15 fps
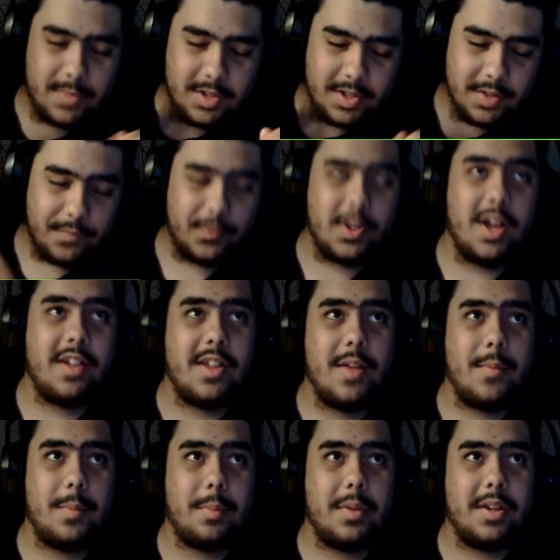If you guys
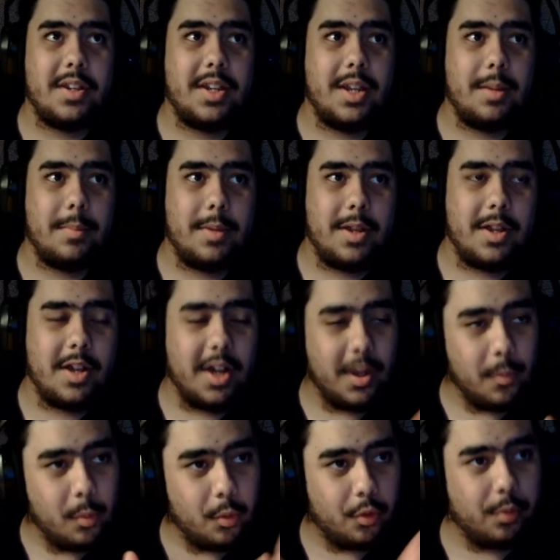haven't played the game yet, I
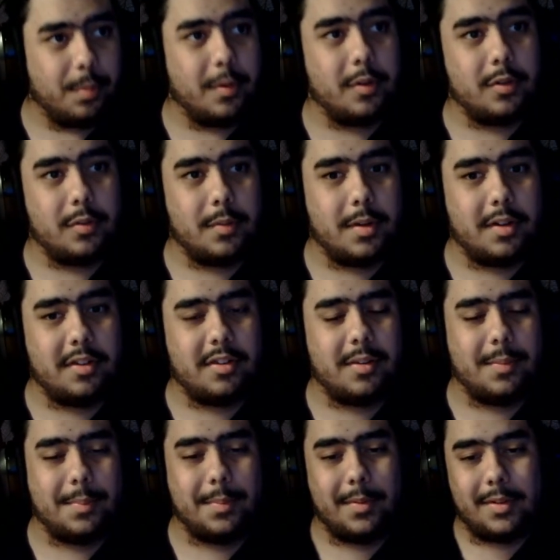won't spoil the
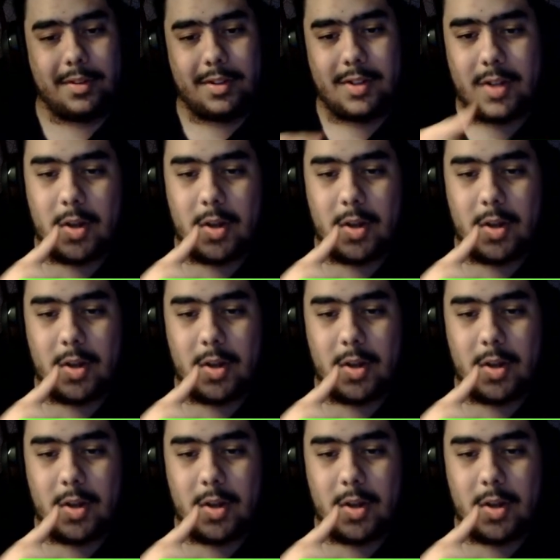rest, but